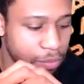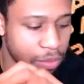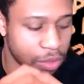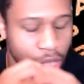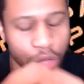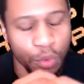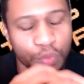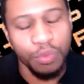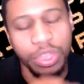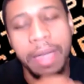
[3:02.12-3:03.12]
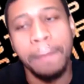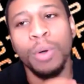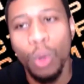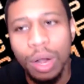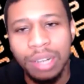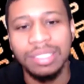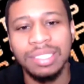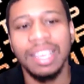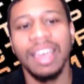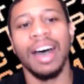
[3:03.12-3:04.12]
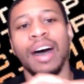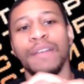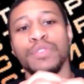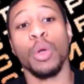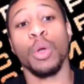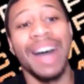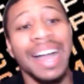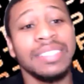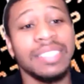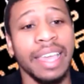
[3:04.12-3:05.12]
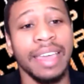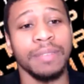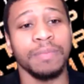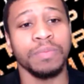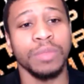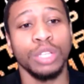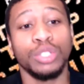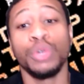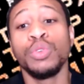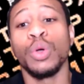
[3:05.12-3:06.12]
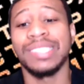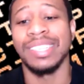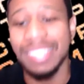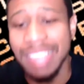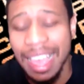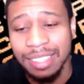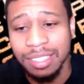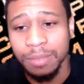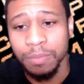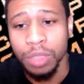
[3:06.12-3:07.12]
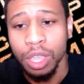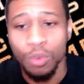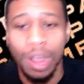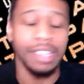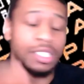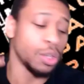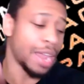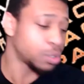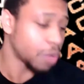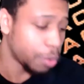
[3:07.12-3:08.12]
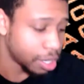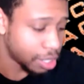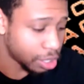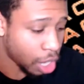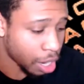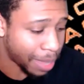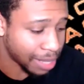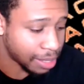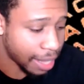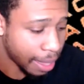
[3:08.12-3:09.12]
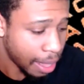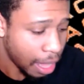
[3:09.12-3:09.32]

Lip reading: the importance of your mindset to your success, right? And so that's what I wanted to talk about today.